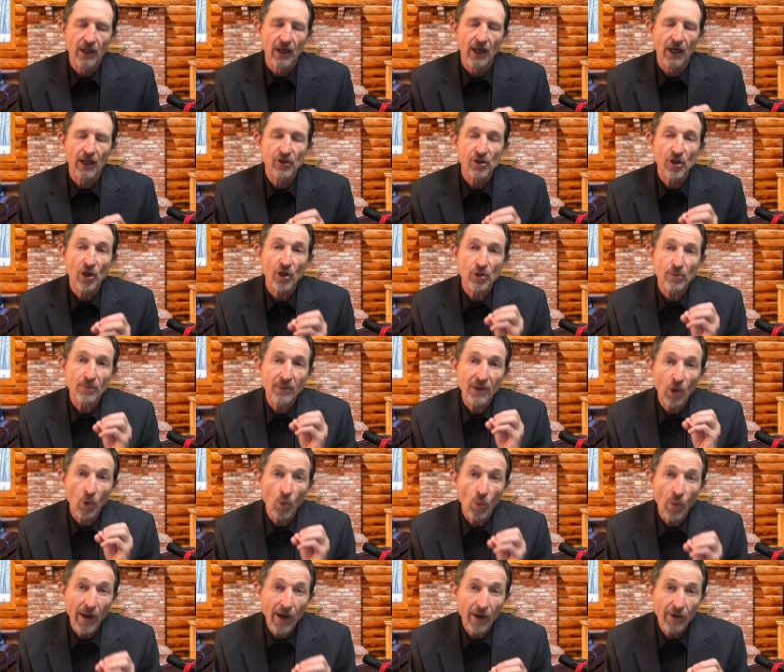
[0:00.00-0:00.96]
And so to be
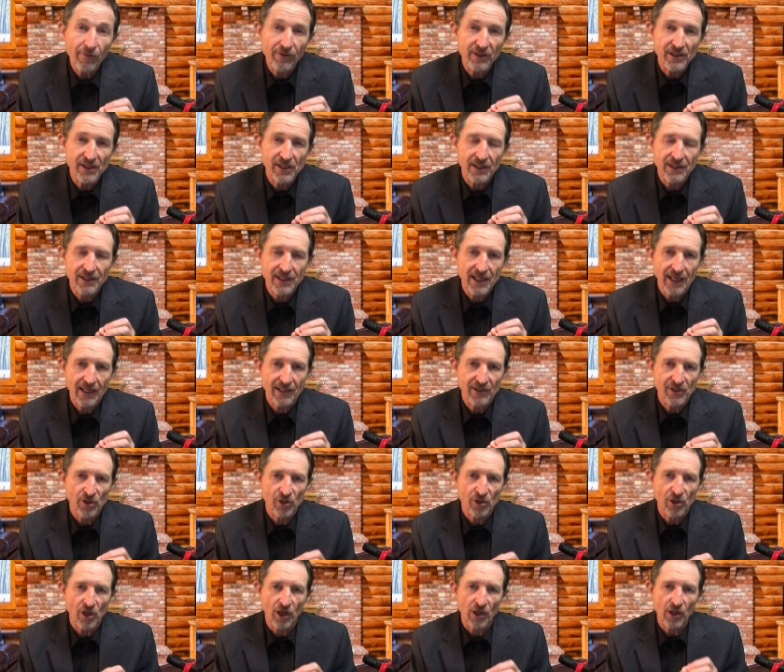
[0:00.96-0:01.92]
aware of his attacks
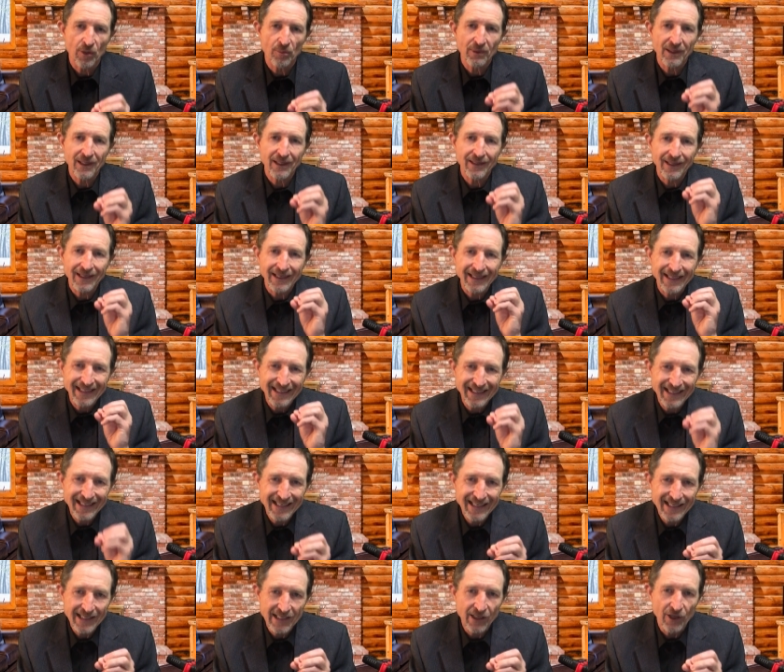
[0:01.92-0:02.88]
is going to be the
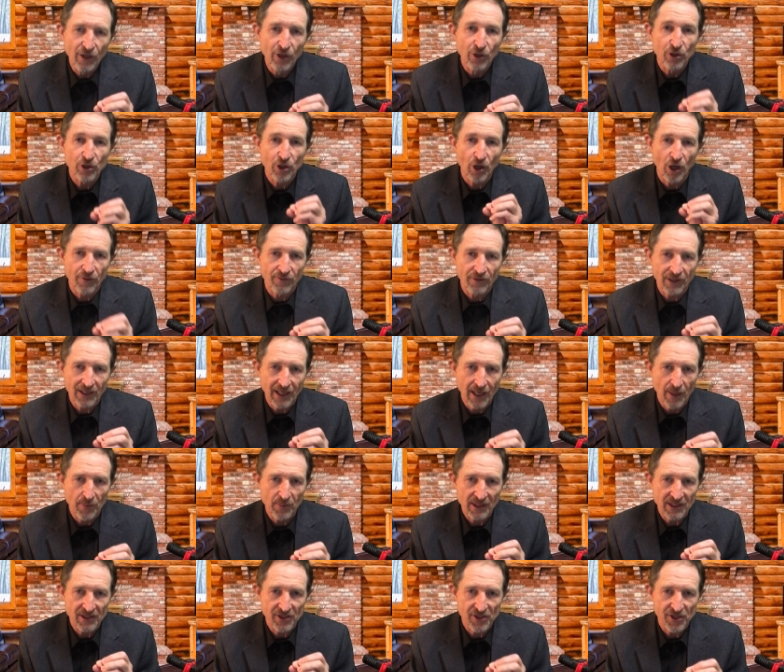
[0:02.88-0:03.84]
key to
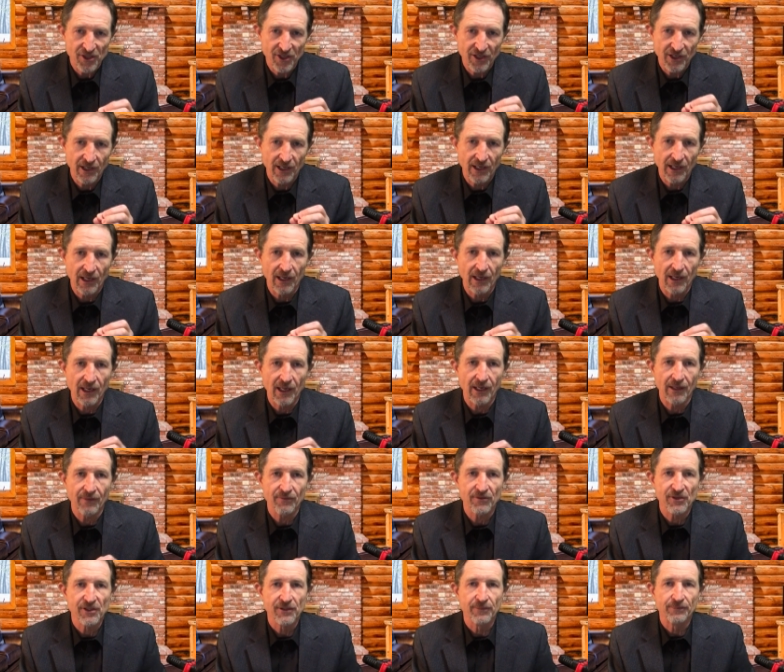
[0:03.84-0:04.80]
overcoming sin in our
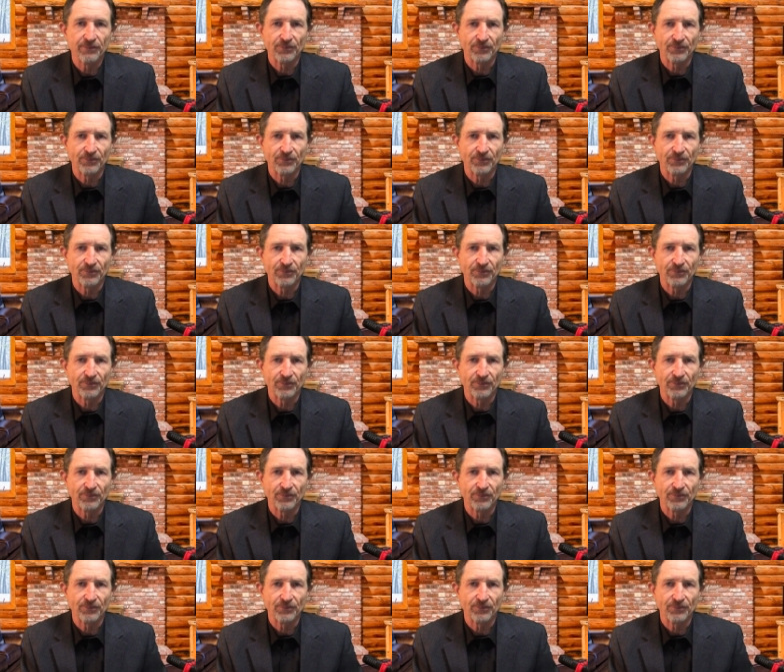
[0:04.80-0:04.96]
lives.